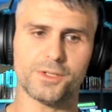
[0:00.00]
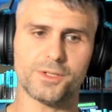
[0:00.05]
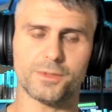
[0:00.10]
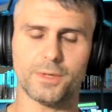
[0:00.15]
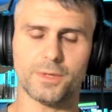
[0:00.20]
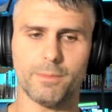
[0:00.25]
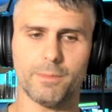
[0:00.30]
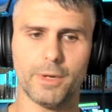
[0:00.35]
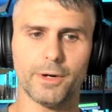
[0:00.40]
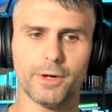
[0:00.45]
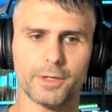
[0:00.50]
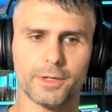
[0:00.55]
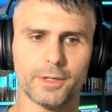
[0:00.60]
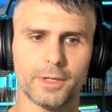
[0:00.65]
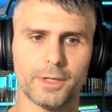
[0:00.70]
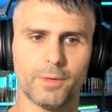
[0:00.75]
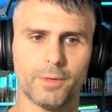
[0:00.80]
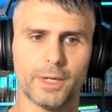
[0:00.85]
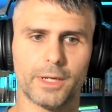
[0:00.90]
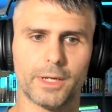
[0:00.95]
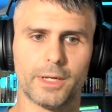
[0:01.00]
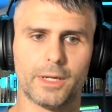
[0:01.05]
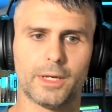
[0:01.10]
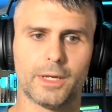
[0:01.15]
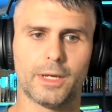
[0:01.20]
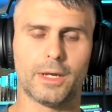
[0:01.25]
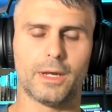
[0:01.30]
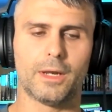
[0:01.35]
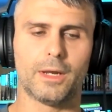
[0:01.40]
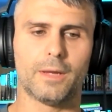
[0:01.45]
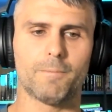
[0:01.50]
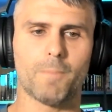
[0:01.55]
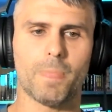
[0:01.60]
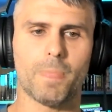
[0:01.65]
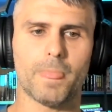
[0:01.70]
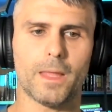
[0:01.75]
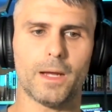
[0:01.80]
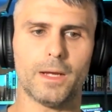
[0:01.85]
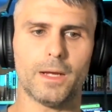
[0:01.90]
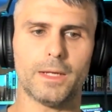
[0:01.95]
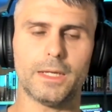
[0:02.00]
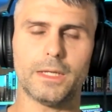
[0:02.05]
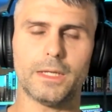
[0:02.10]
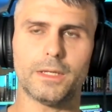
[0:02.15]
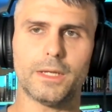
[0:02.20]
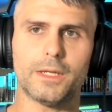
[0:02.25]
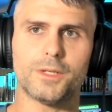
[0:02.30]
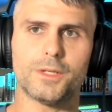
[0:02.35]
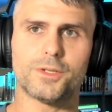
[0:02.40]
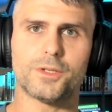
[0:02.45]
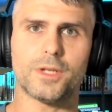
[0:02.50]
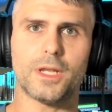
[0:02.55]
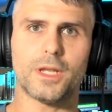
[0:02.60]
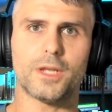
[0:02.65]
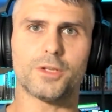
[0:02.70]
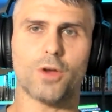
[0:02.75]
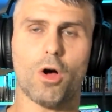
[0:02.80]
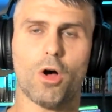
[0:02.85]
in America anyway, is